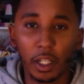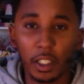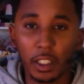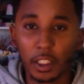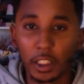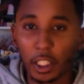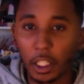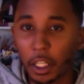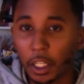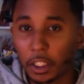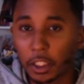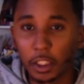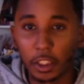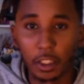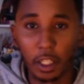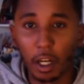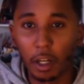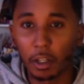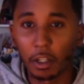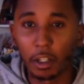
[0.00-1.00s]
Change is
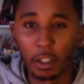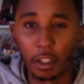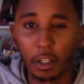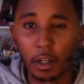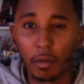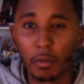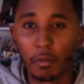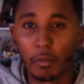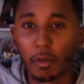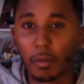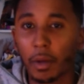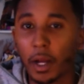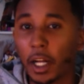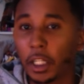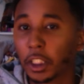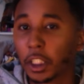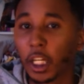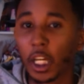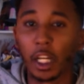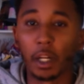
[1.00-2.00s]
not going to come from
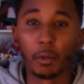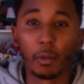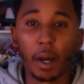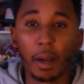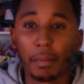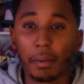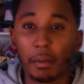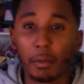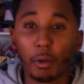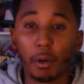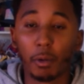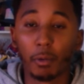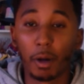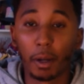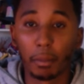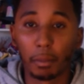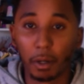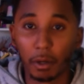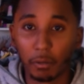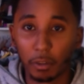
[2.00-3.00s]
educating white people on white
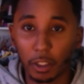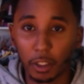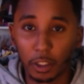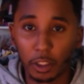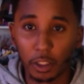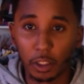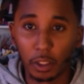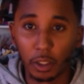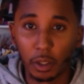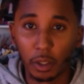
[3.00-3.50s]
privilege.